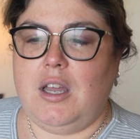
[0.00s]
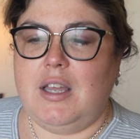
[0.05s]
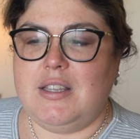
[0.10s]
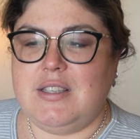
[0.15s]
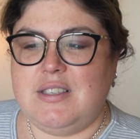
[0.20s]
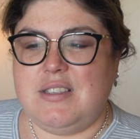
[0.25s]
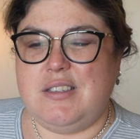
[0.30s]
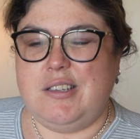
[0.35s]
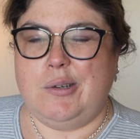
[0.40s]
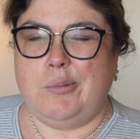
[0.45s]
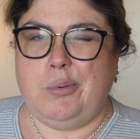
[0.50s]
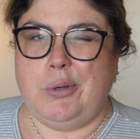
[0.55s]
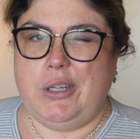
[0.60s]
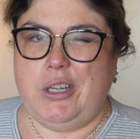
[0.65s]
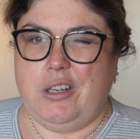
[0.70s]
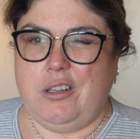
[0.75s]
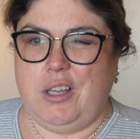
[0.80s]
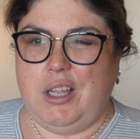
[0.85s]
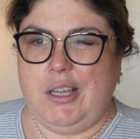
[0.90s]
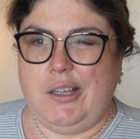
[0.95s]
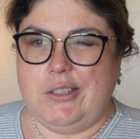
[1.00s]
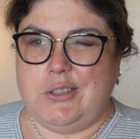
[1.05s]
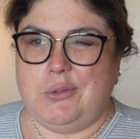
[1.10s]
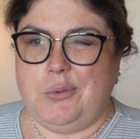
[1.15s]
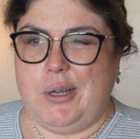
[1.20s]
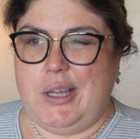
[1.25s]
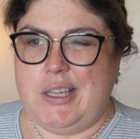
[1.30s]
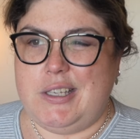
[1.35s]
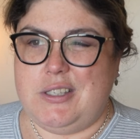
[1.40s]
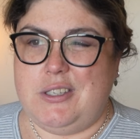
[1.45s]
and still put your luggage
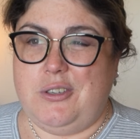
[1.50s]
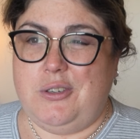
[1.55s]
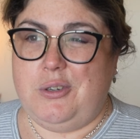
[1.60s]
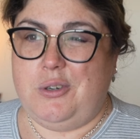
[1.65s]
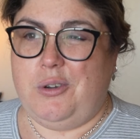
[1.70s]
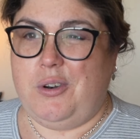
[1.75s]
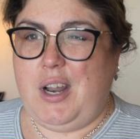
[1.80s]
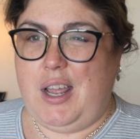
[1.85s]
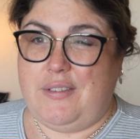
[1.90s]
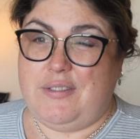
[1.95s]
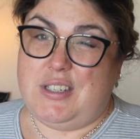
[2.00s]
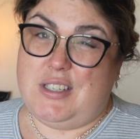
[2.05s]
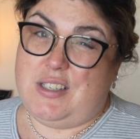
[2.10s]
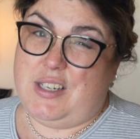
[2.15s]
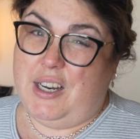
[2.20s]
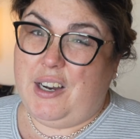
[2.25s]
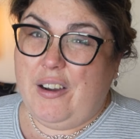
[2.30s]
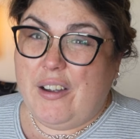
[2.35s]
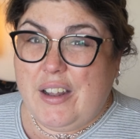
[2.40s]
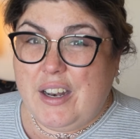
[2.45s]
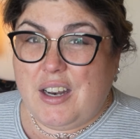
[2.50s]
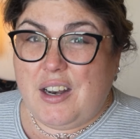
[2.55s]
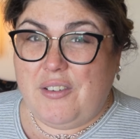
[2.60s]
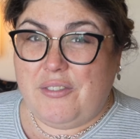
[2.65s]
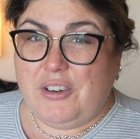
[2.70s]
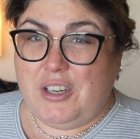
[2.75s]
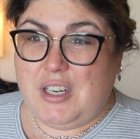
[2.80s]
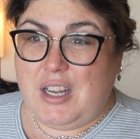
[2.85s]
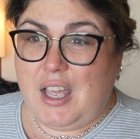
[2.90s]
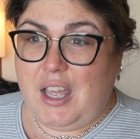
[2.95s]
away so you don't have to stare at it
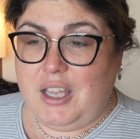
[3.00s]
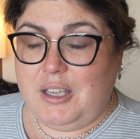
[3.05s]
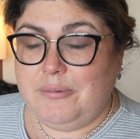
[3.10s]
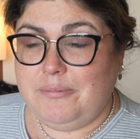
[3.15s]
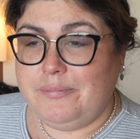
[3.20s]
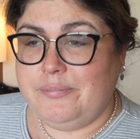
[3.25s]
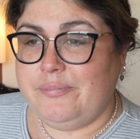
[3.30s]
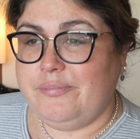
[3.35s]
every day?